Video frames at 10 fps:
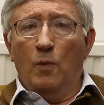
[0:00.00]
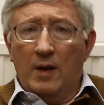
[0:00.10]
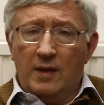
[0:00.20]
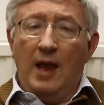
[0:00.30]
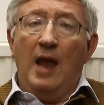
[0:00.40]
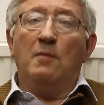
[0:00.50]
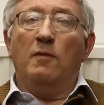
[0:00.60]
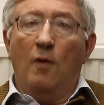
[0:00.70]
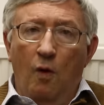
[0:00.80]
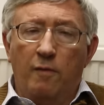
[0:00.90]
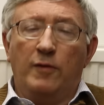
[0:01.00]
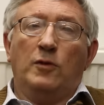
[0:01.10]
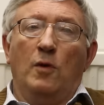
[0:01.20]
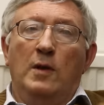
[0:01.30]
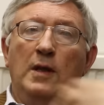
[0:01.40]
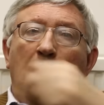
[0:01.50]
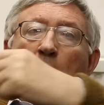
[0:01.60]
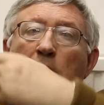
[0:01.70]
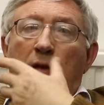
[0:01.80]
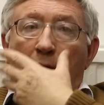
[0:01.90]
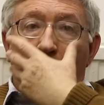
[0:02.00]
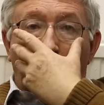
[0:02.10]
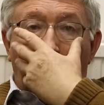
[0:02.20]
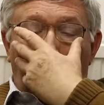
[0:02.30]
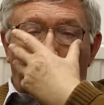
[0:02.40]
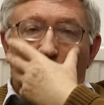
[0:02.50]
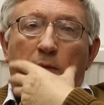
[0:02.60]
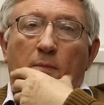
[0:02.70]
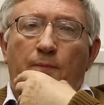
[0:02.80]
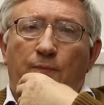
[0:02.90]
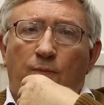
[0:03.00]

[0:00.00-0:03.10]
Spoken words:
with the aim of overthrowing the Assad regime.